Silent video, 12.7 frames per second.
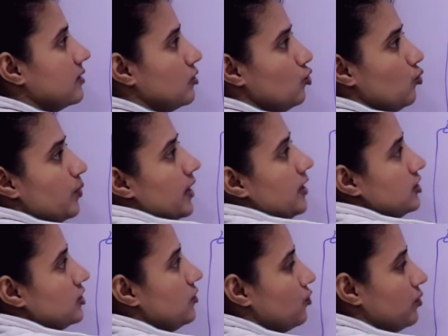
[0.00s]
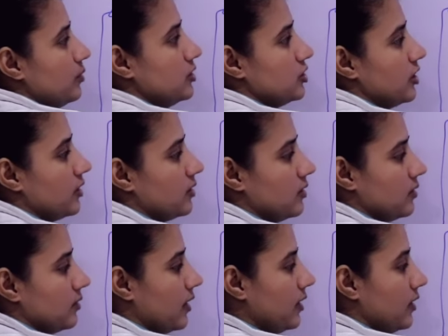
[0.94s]
loop condition would be
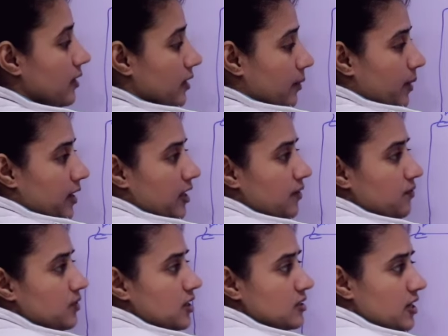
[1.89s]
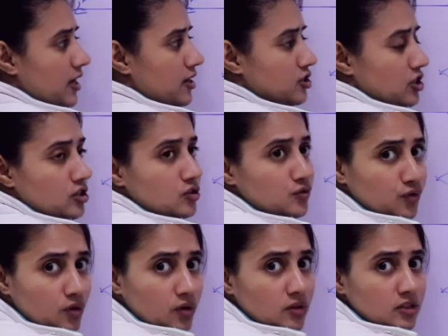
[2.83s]
checked, right? But if this condition is
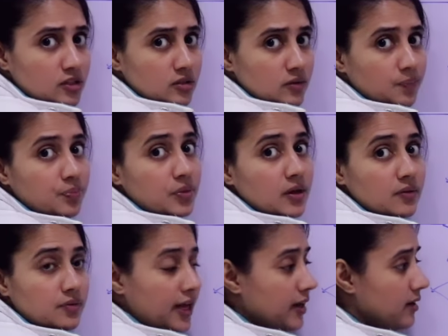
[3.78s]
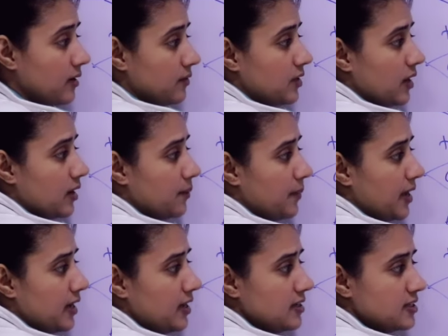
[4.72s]
false, then the
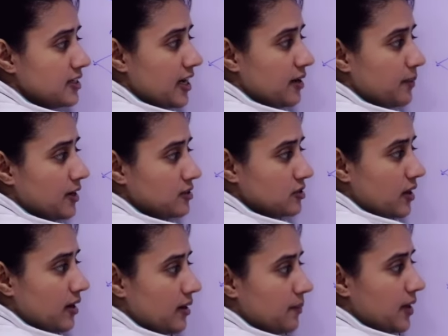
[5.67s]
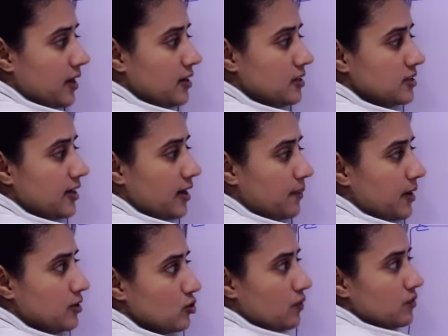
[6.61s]
remaining
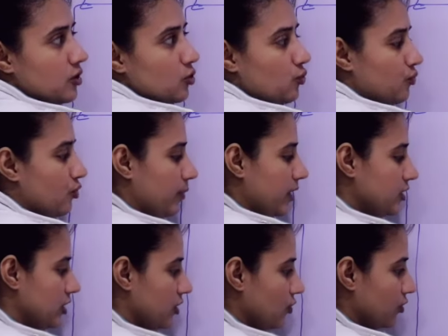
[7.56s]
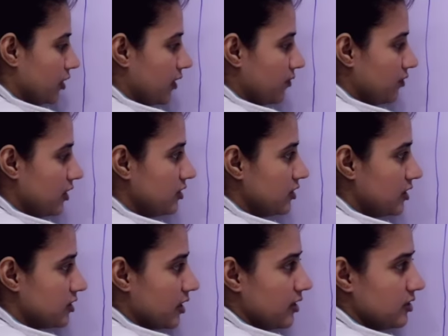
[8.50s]
statements of the loop would be executed. If this
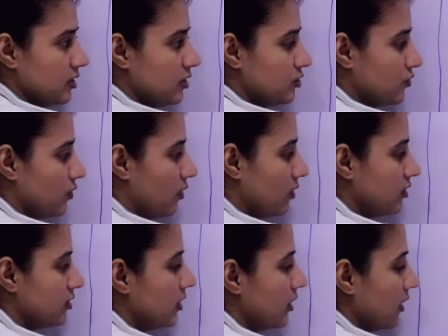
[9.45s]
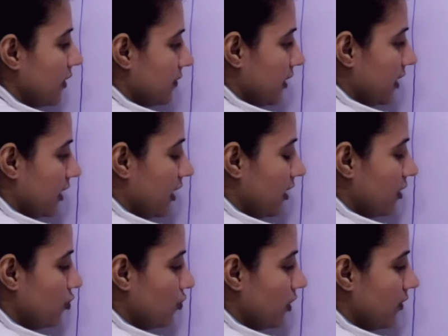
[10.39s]
is condition is false, then here
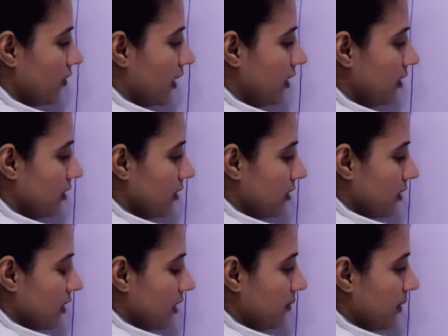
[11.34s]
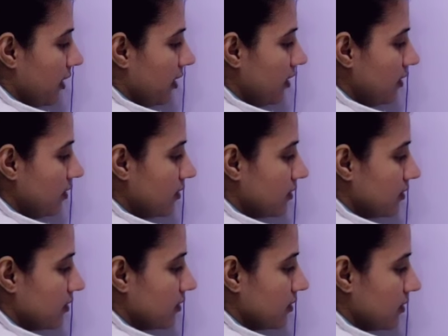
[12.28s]
you can write
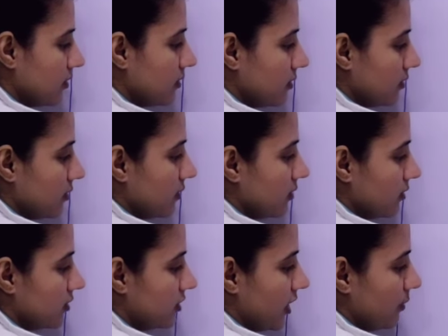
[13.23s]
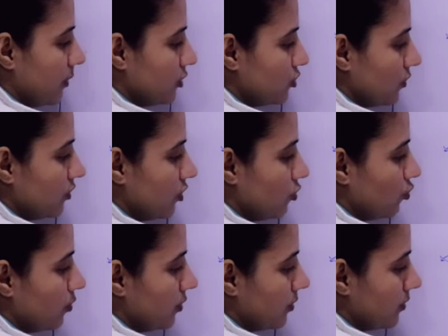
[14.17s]
remaining statements of the
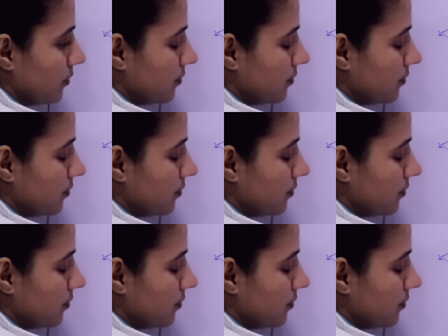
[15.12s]
loop